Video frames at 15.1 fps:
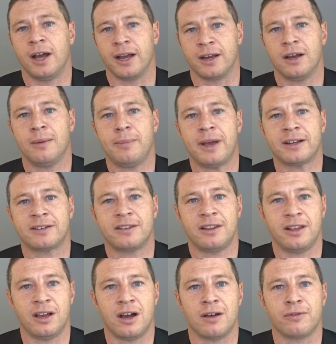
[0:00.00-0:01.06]
I come back to
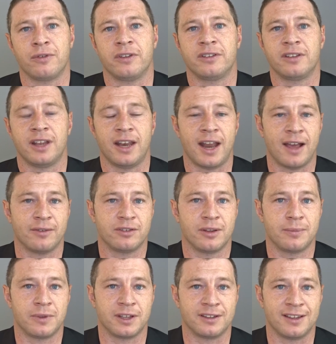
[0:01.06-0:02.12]
the office and have
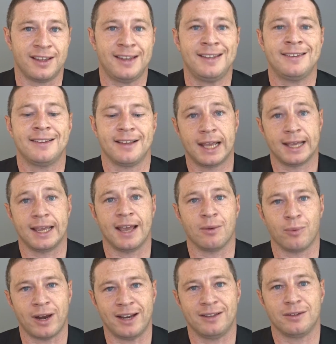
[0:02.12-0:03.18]
something to eat and
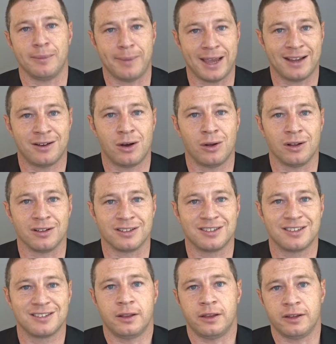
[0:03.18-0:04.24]
get ready to make
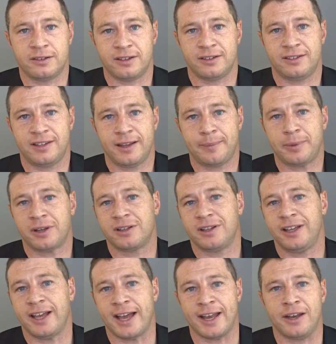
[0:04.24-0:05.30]
calls. This is
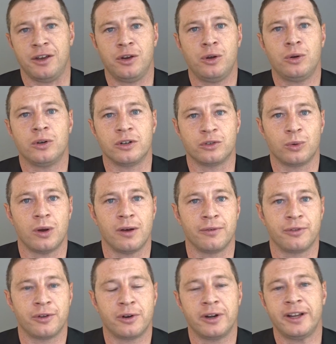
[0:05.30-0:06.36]
typically at noon or
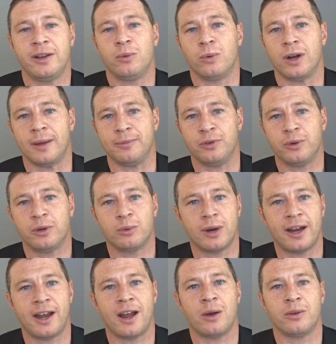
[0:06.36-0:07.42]
12:30. What I'm doing
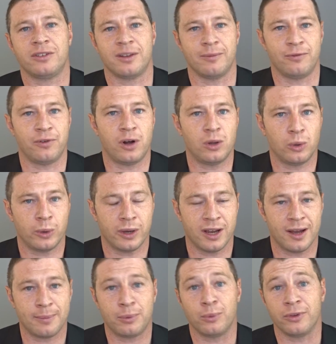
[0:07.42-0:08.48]
right now is I'm following
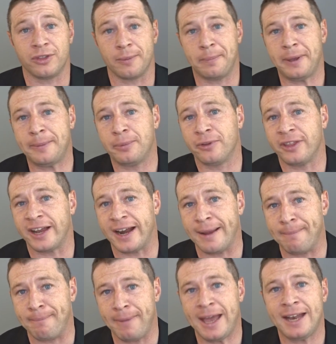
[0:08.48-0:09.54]
up with the people that
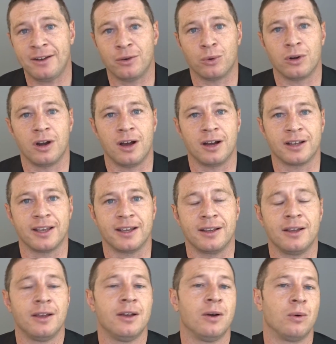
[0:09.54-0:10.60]
I met door
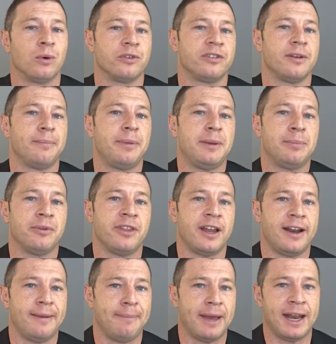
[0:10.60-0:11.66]
knocking, or some people
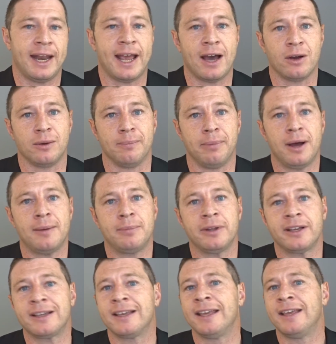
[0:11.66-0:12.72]
that I met out in
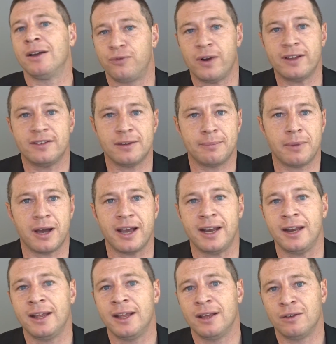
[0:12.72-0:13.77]
public, friends of
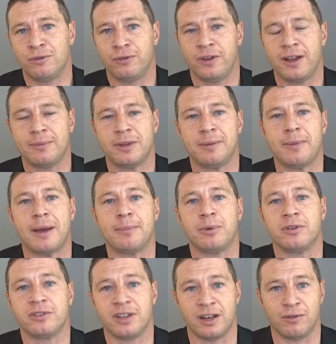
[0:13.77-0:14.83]
mine, family
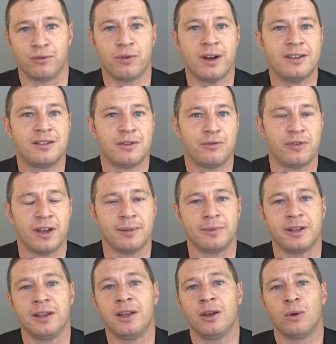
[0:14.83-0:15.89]
members, and friends of
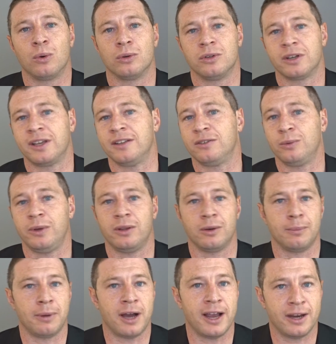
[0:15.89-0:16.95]
family who are looking to either
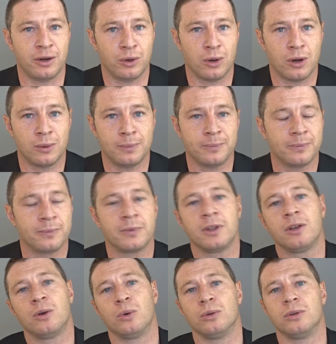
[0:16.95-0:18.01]
buy a new home,
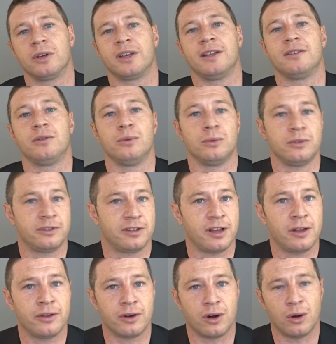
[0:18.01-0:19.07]
who are looking to
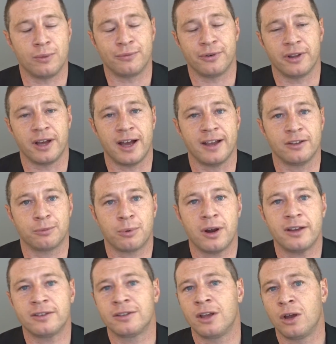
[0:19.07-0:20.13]
sell their home for the highest
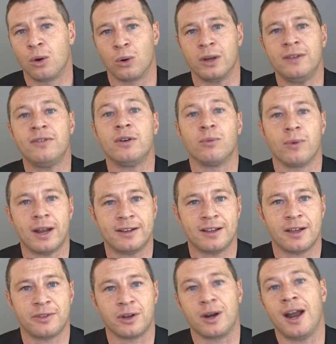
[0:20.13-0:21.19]
price, or even rent
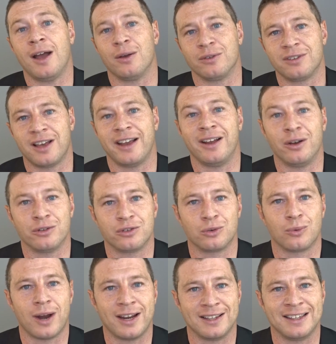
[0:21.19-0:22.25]
out their house. I
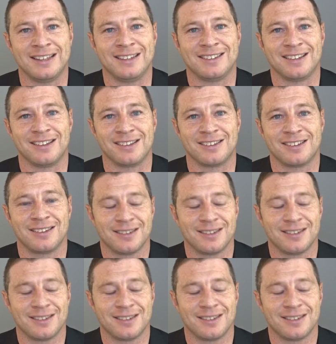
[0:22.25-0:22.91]
also write leases.